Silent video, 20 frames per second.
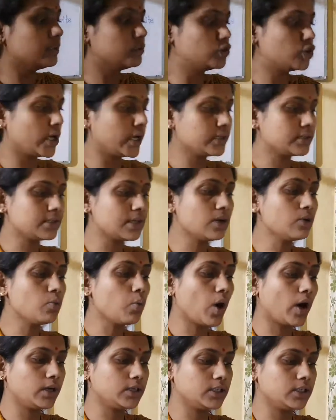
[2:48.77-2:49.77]
Jason
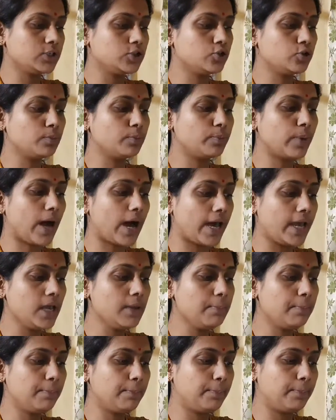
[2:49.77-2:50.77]
wanted to
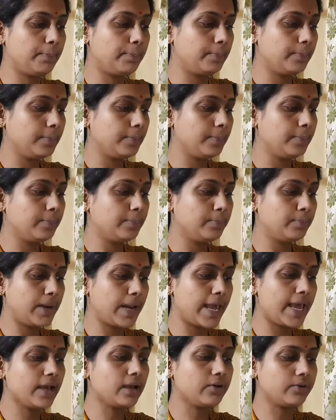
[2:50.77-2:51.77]

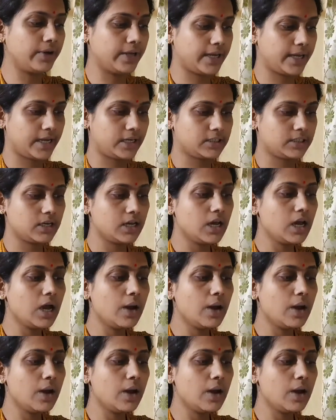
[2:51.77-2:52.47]
play cricket,